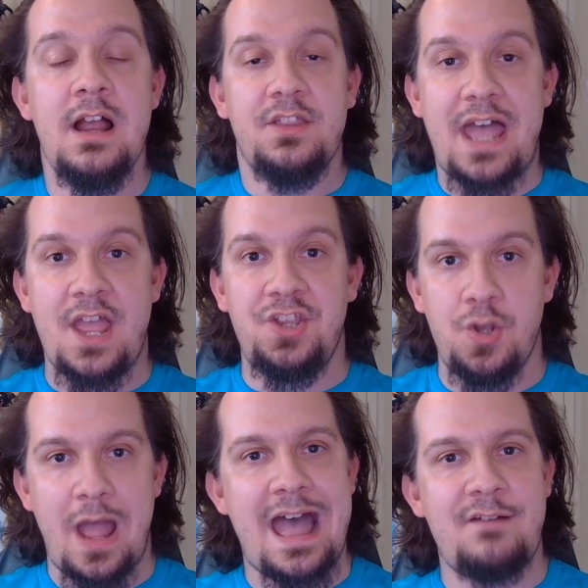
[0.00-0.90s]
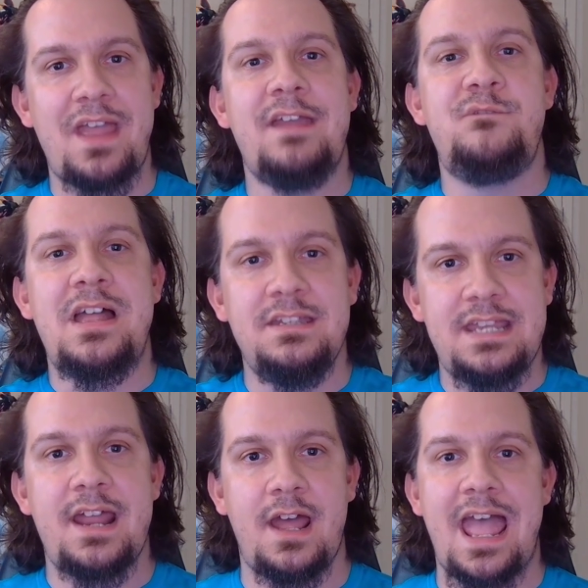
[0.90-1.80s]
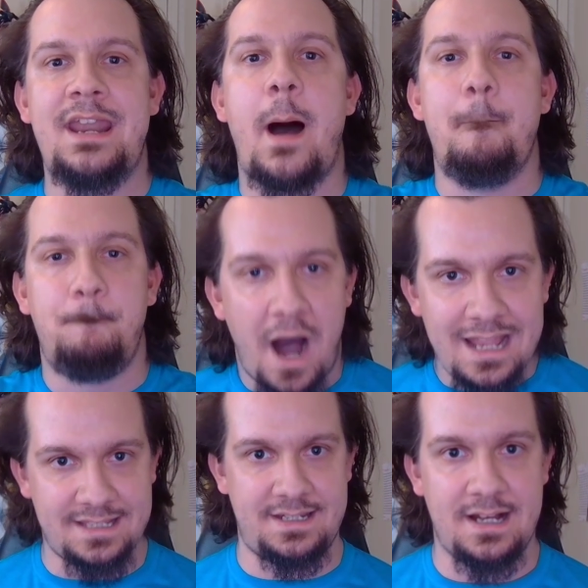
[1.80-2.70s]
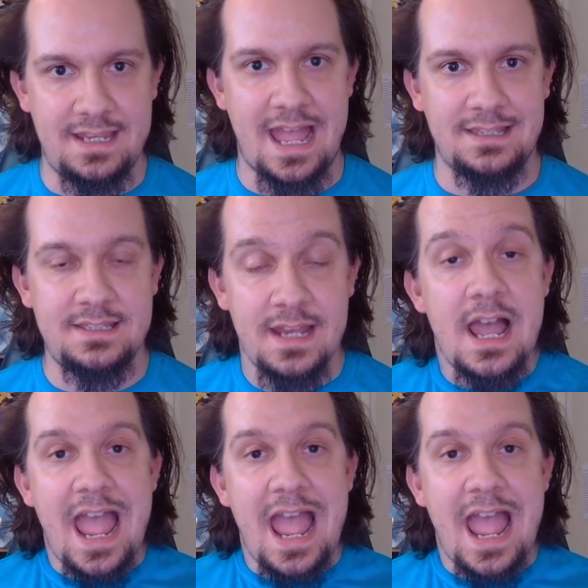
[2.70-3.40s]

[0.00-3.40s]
that you have a vendetta and a bias against